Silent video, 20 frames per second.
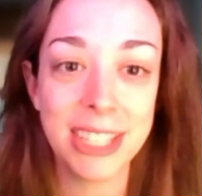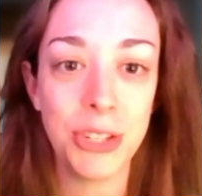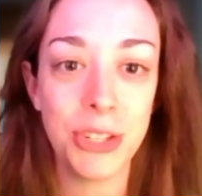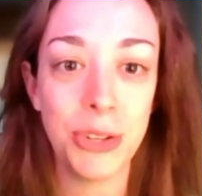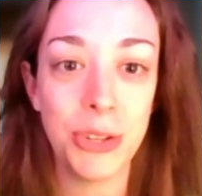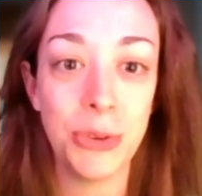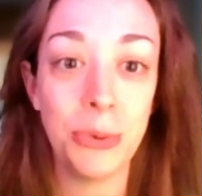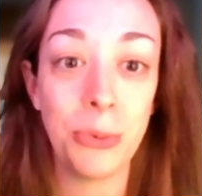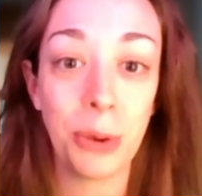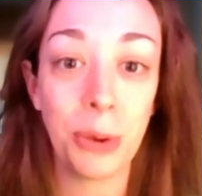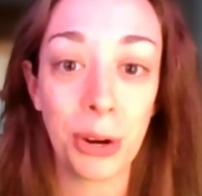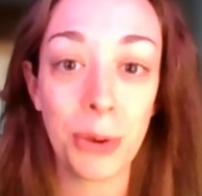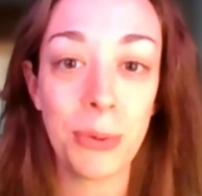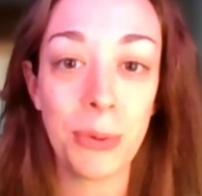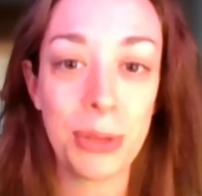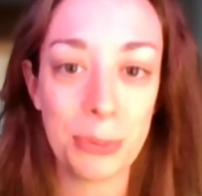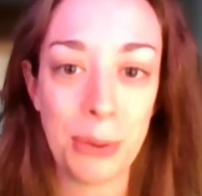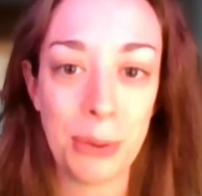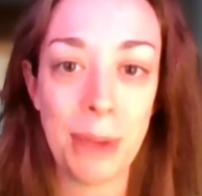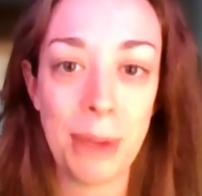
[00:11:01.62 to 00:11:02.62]
to work with
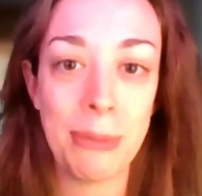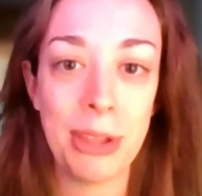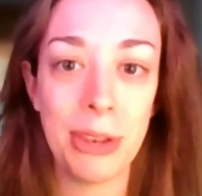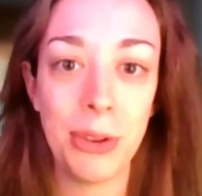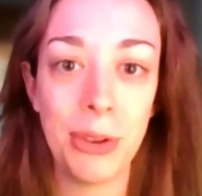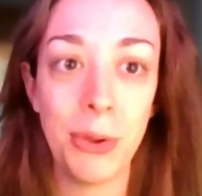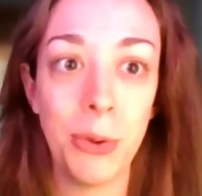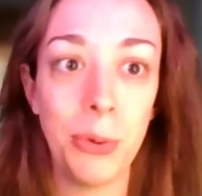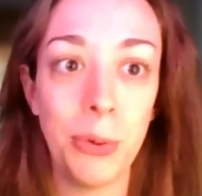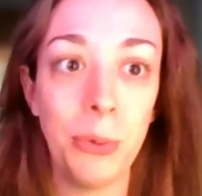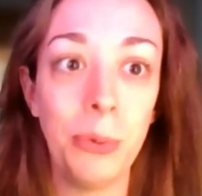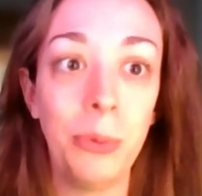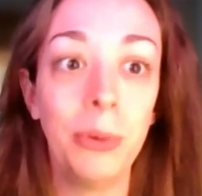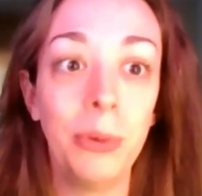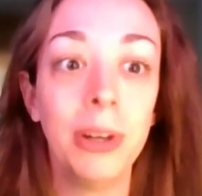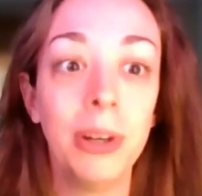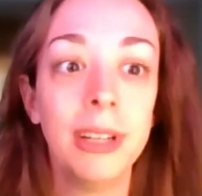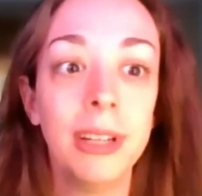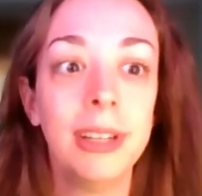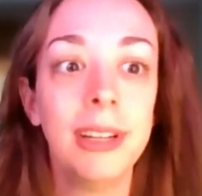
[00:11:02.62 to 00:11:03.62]
women who
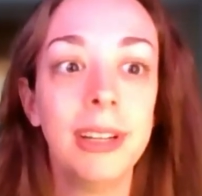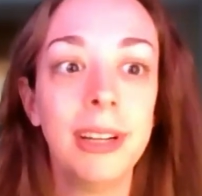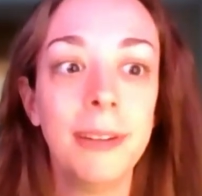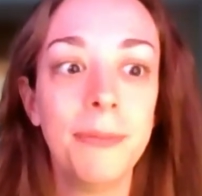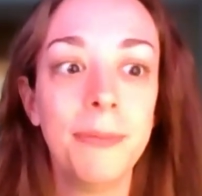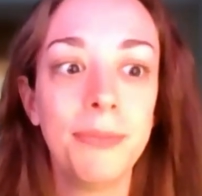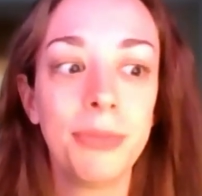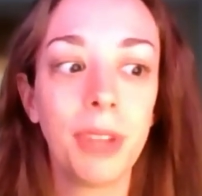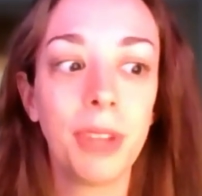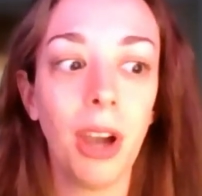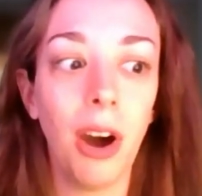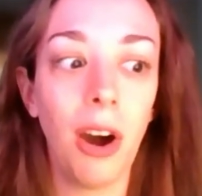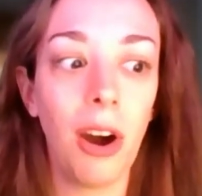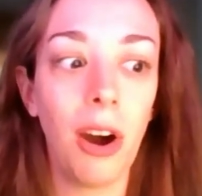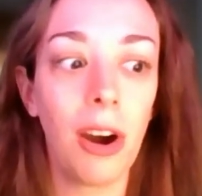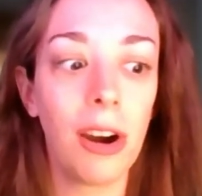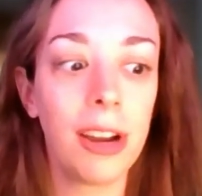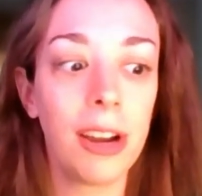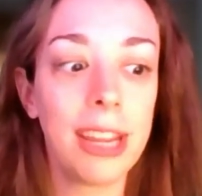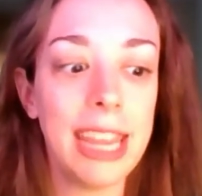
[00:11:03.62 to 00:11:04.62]

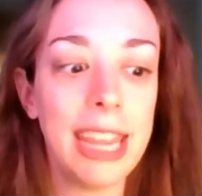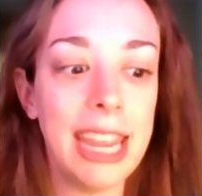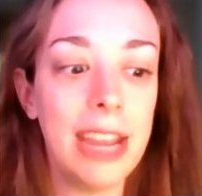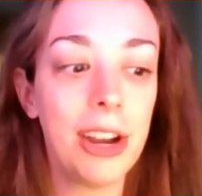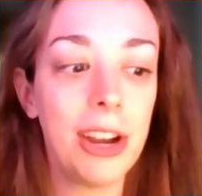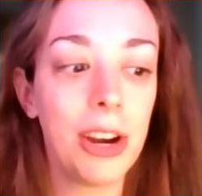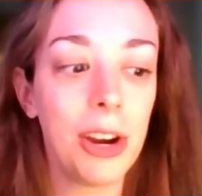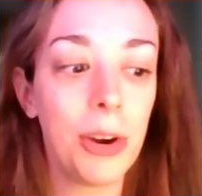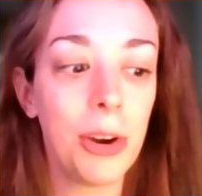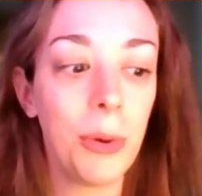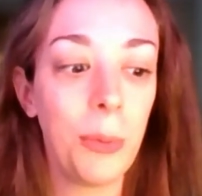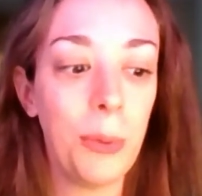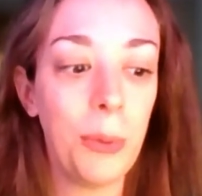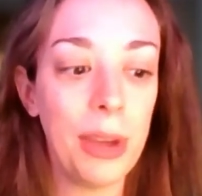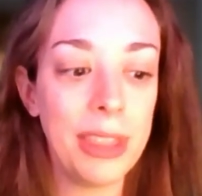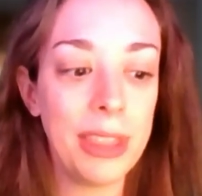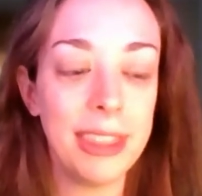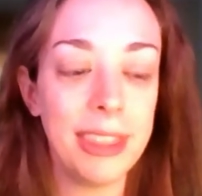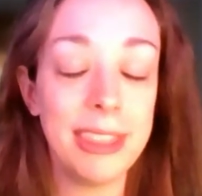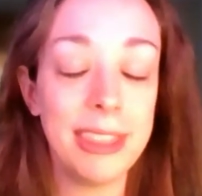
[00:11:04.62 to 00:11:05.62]
are here
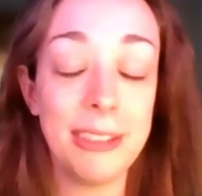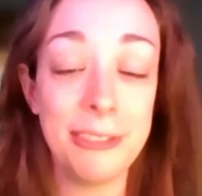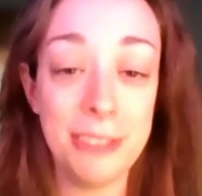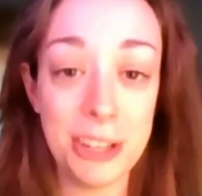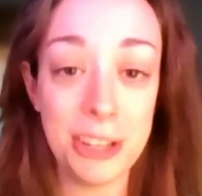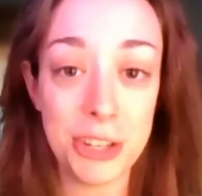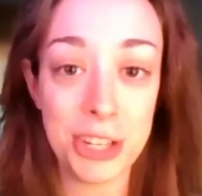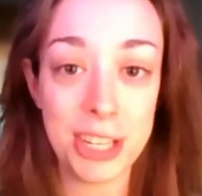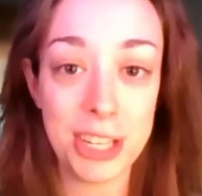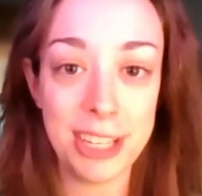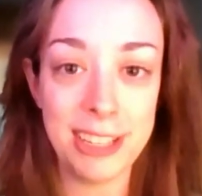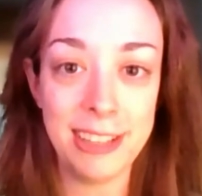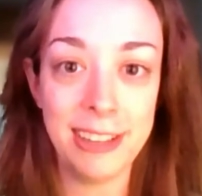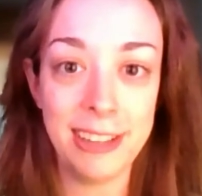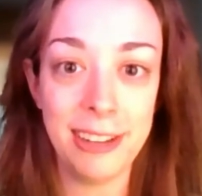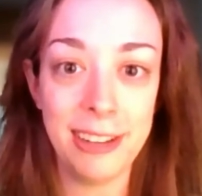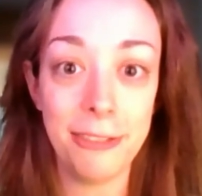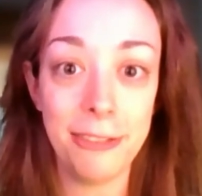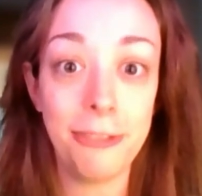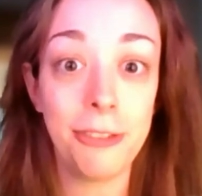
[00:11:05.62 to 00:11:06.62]
with the vision
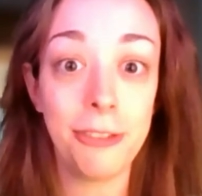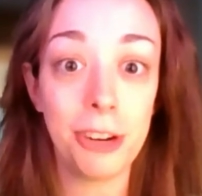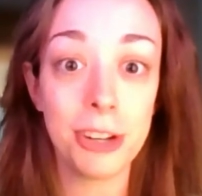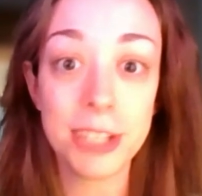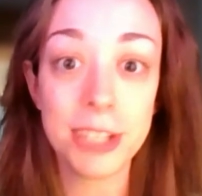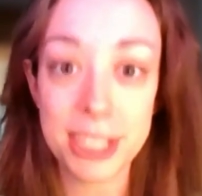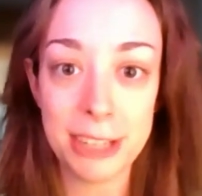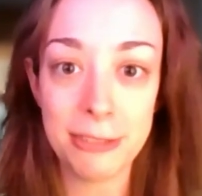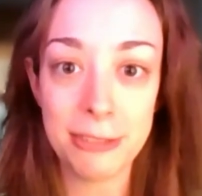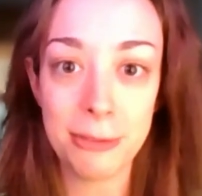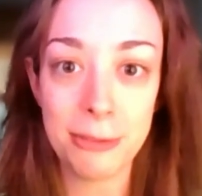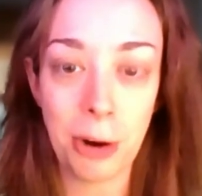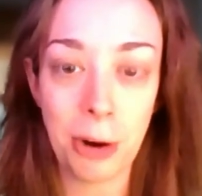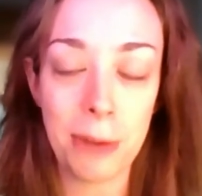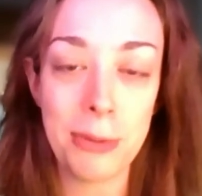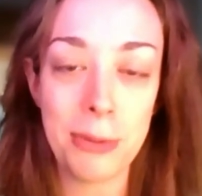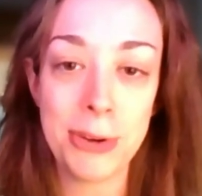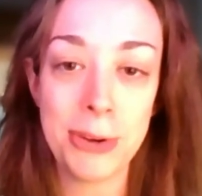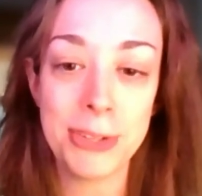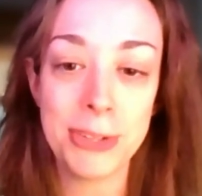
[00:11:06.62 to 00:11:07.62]
first and
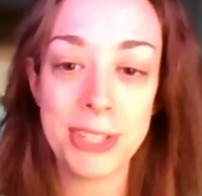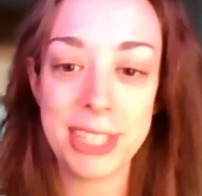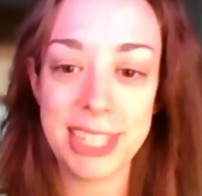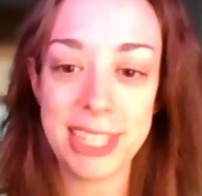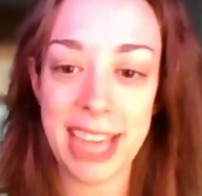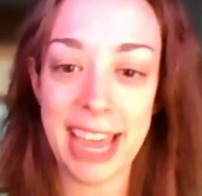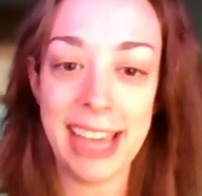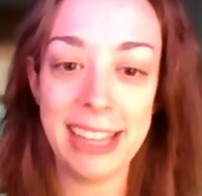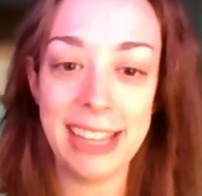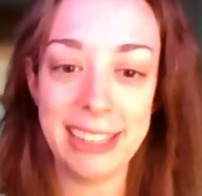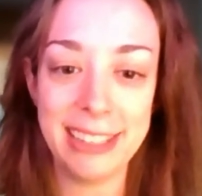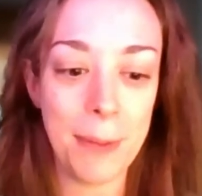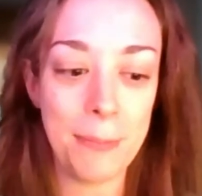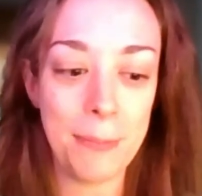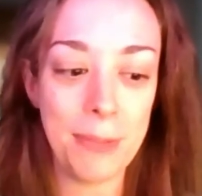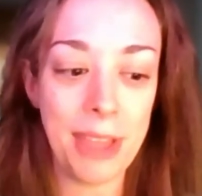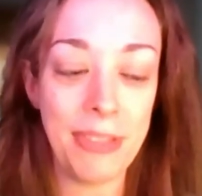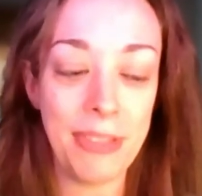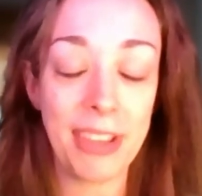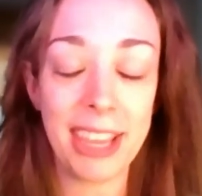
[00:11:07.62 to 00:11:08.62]
foremost, and
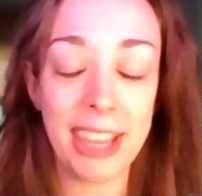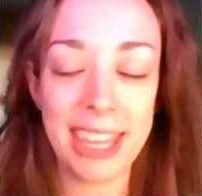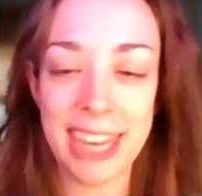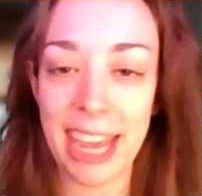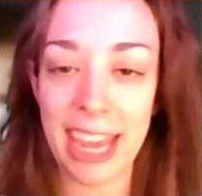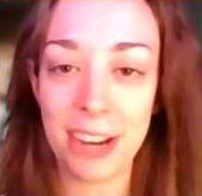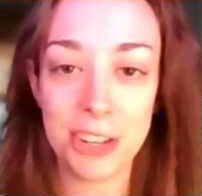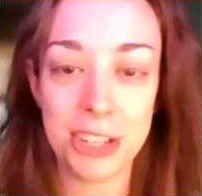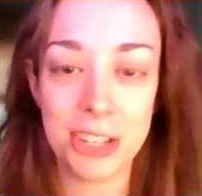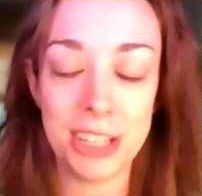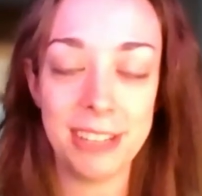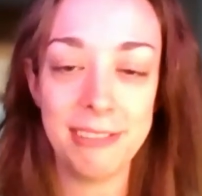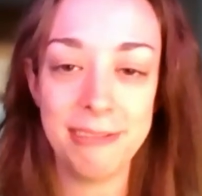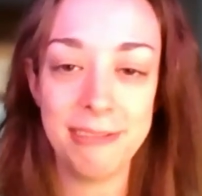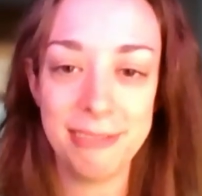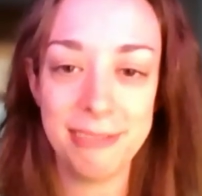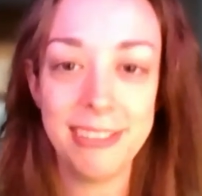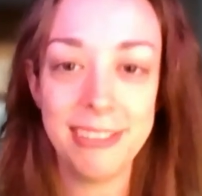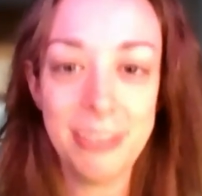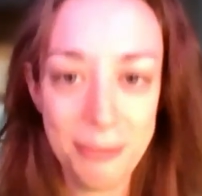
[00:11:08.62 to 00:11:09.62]
the connection
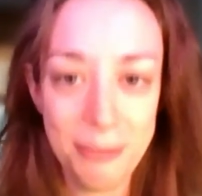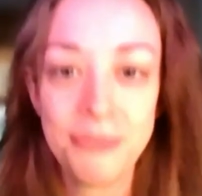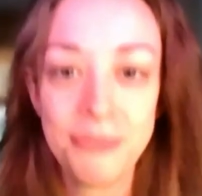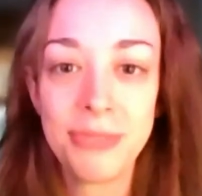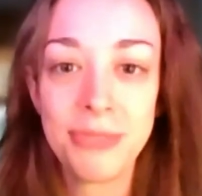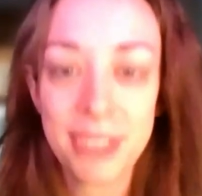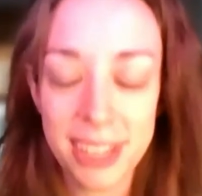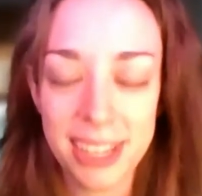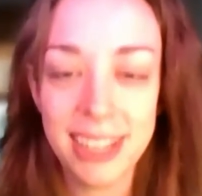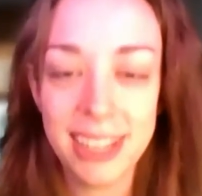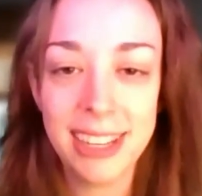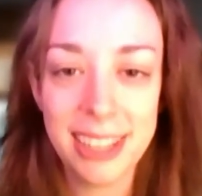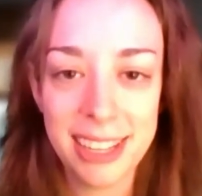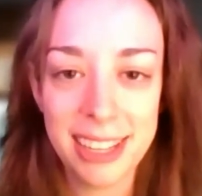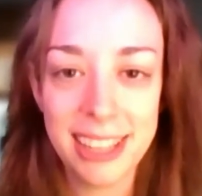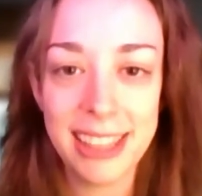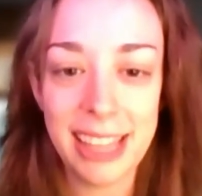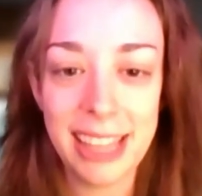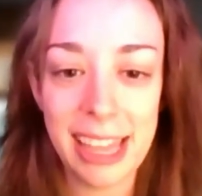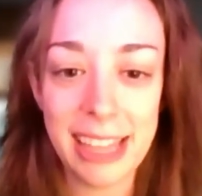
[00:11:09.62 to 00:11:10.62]

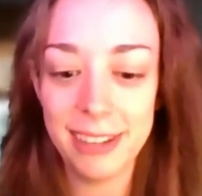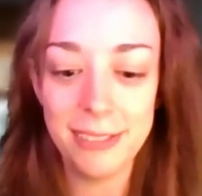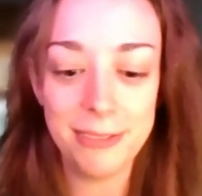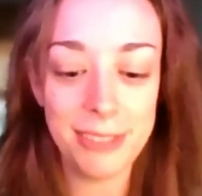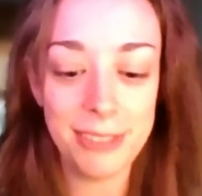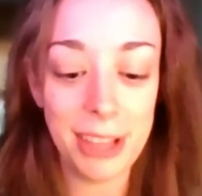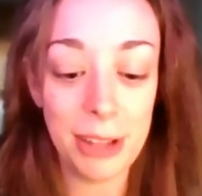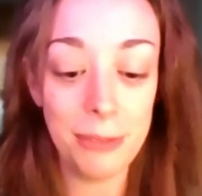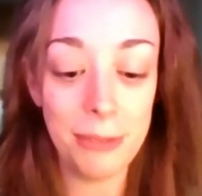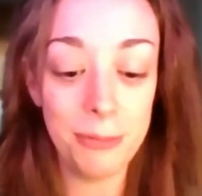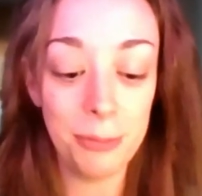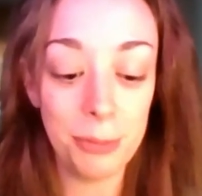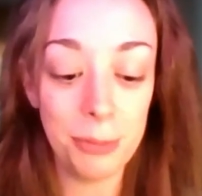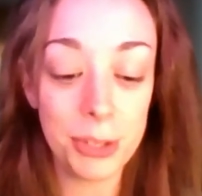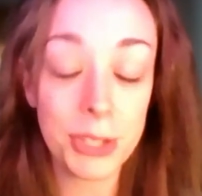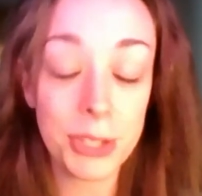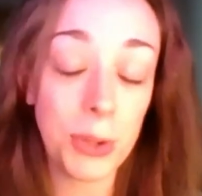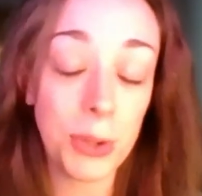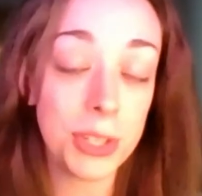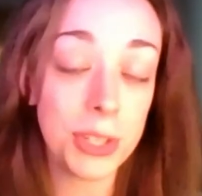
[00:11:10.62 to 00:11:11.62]
that
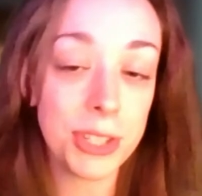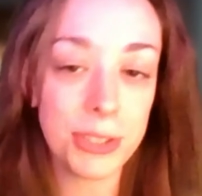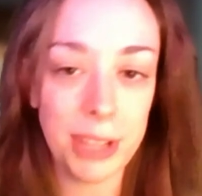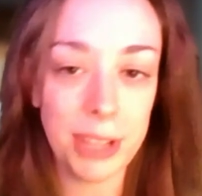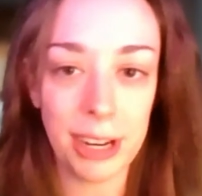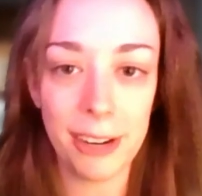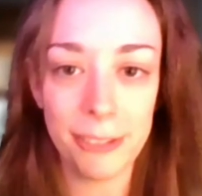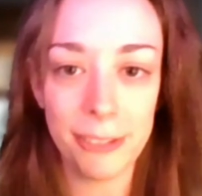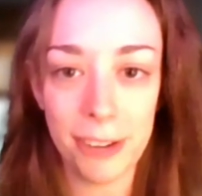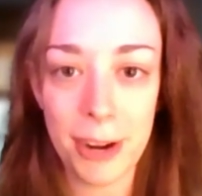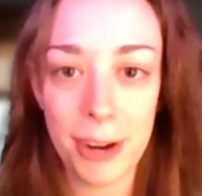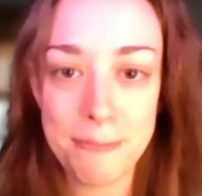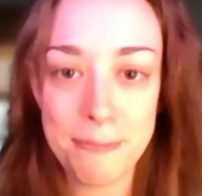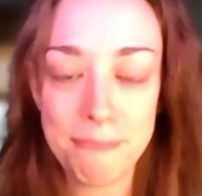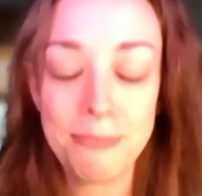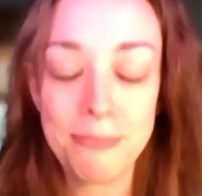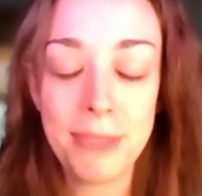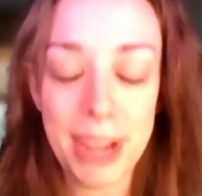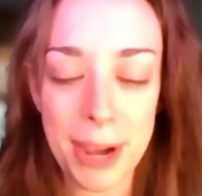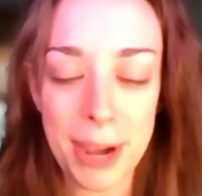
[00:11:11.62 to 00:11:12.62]
results therefrom.
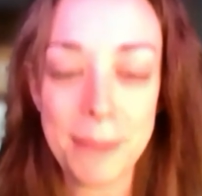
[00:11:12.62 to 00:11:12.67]
Yeah.